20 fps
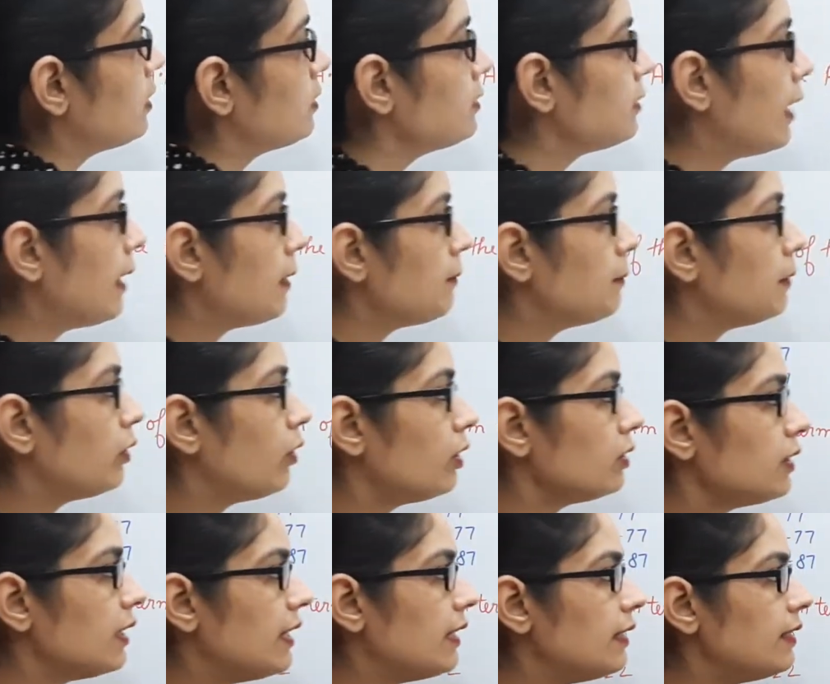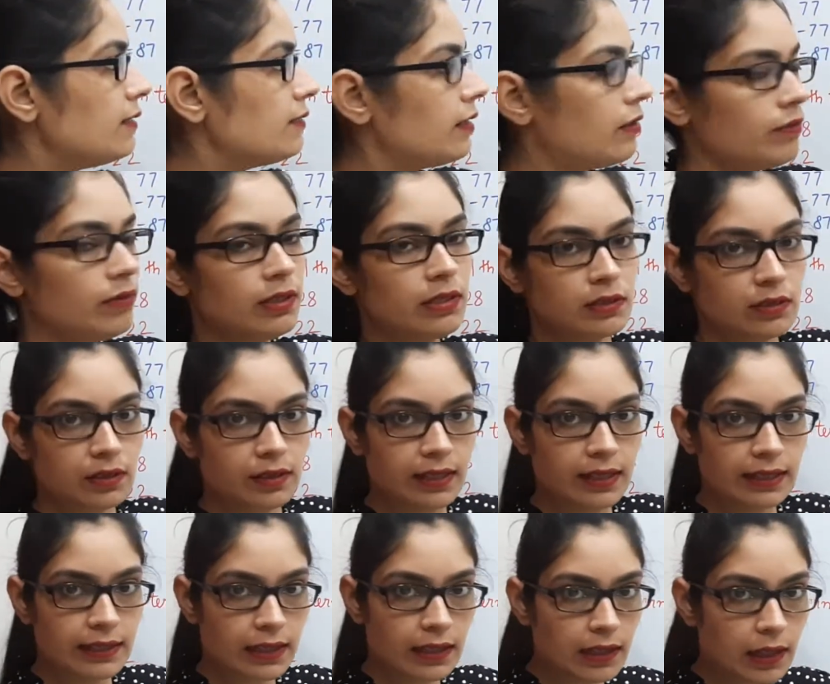sign, because 87 is a
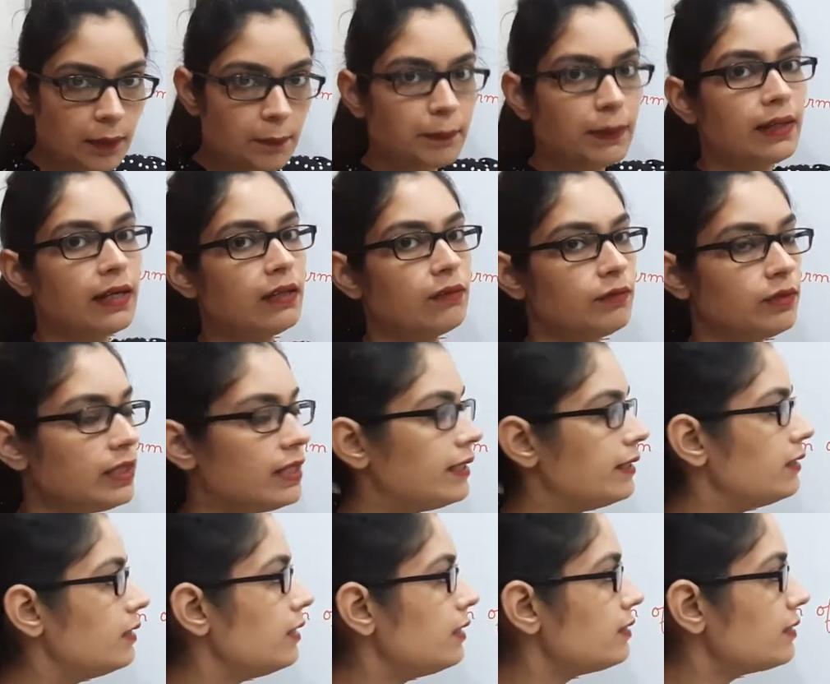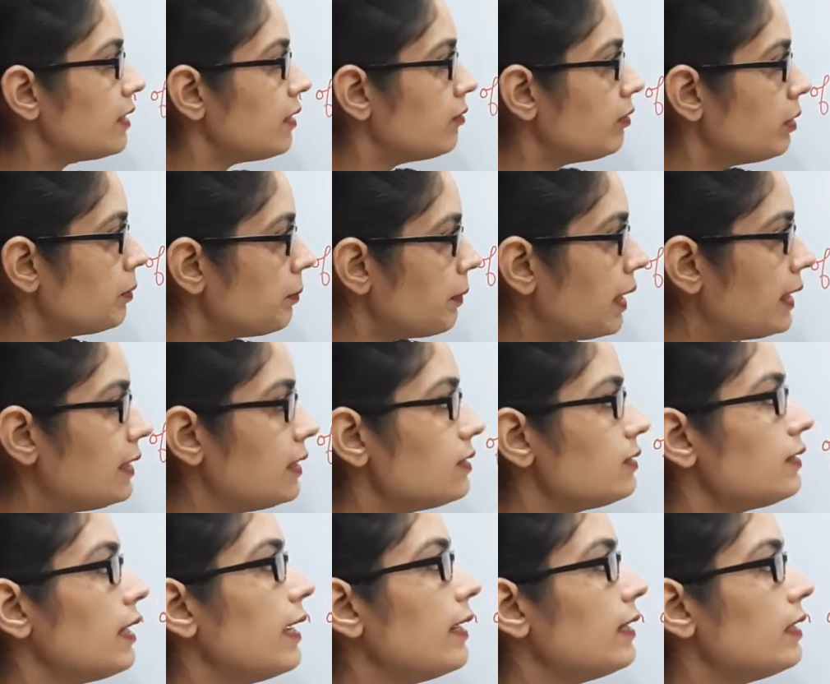greater number and with 87
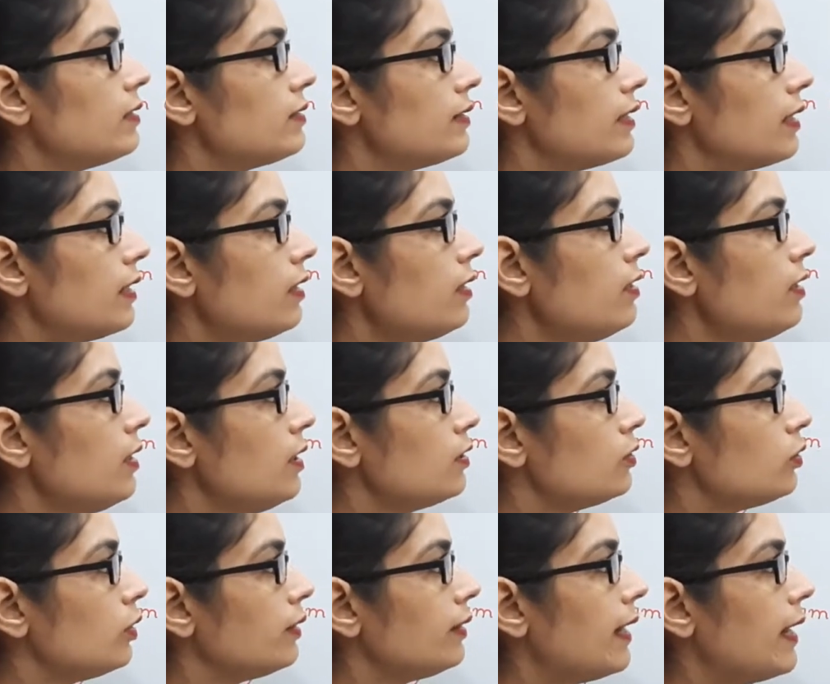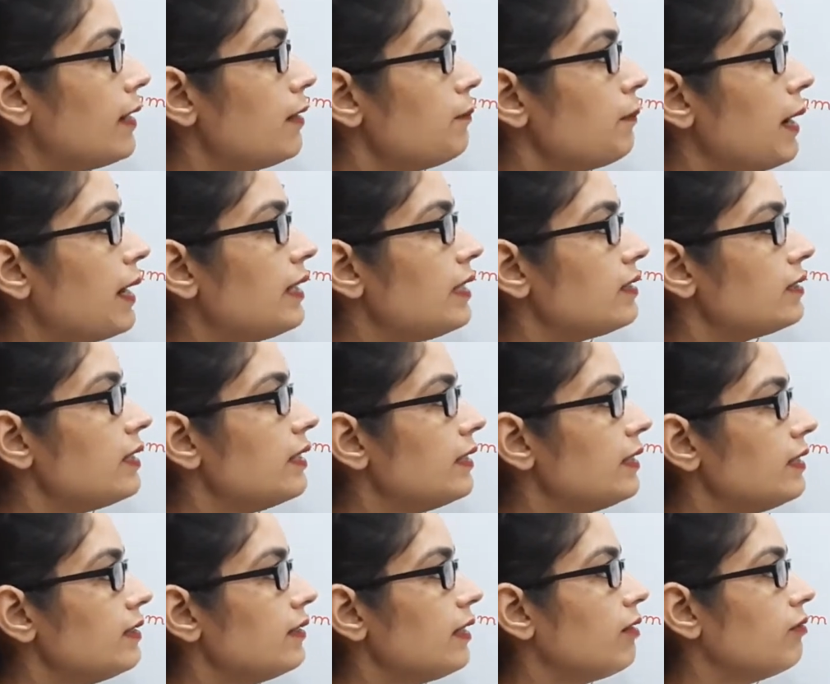minus sign is there. So 10 minus
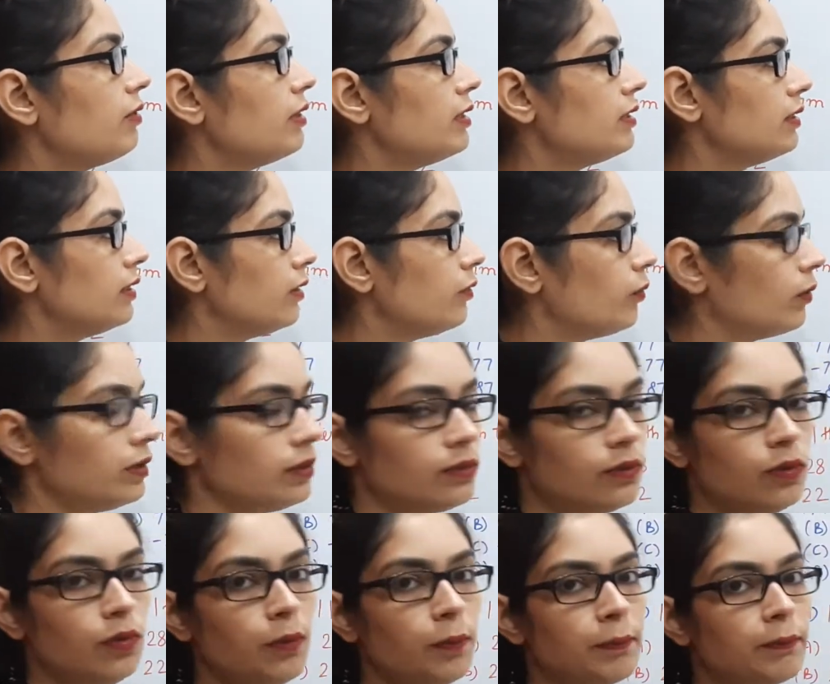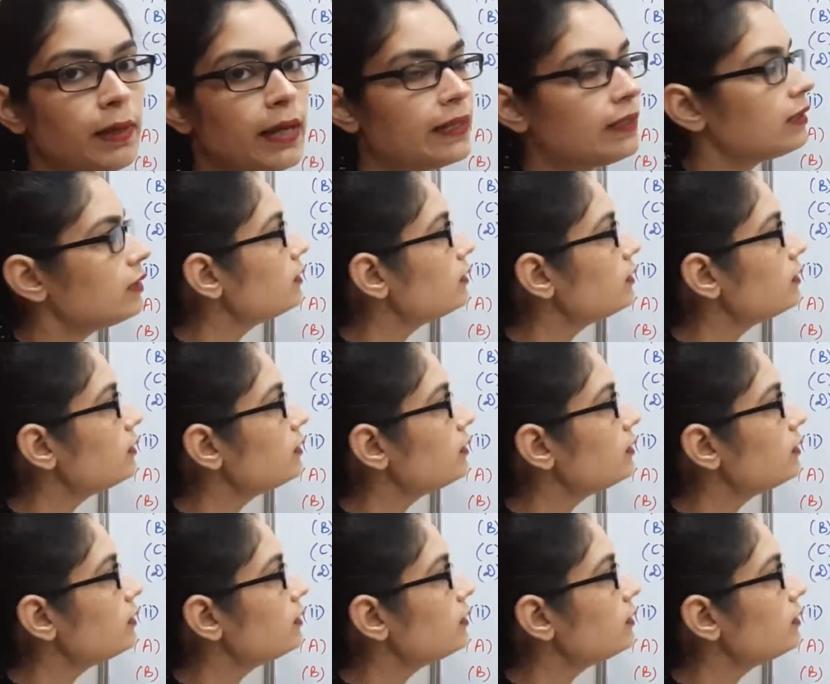87 is equal to minus